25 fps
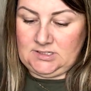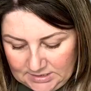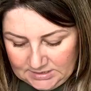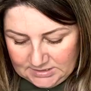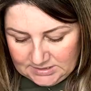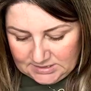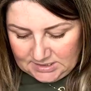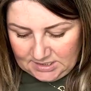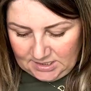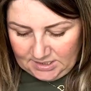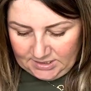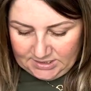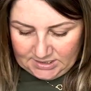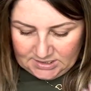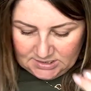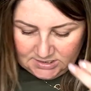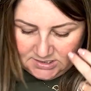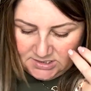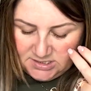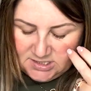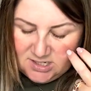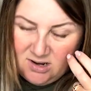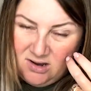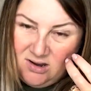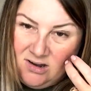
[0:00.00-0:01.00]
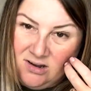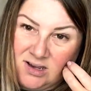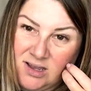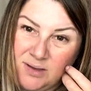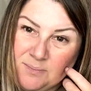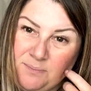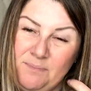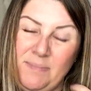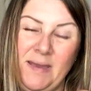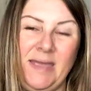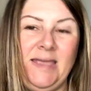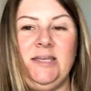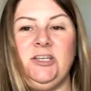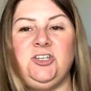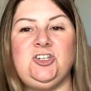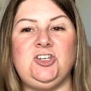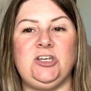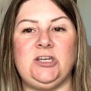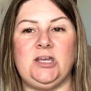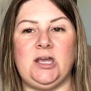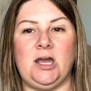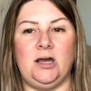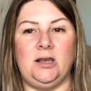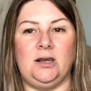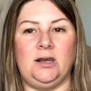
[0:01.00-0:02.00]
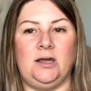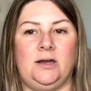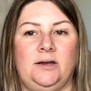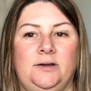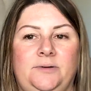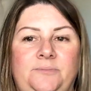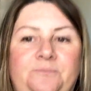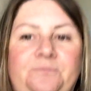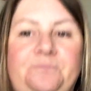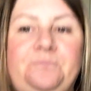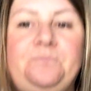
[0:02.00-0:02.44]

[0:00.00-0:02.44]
it's like a dark beigey colour.